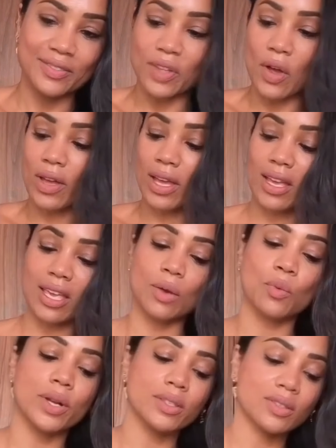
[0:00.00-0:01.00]
Okay, he
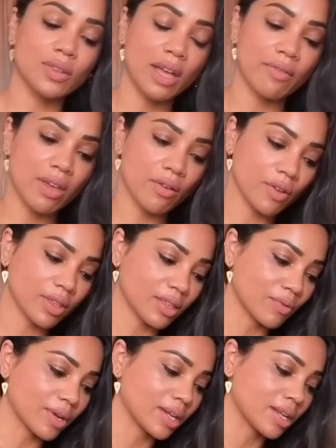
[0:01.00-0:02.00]
wants to have everything
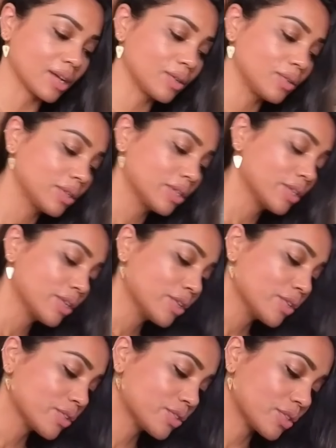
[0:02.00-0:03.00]
right now.
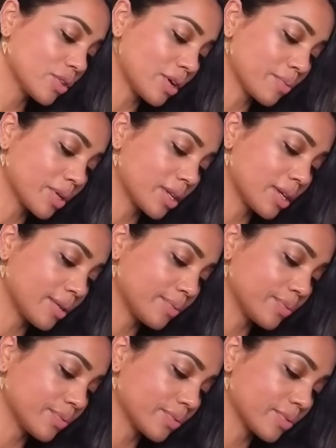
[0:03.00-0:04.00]
So I'm gonna
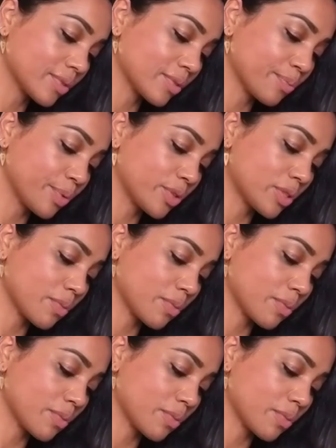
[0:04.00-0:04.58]
put some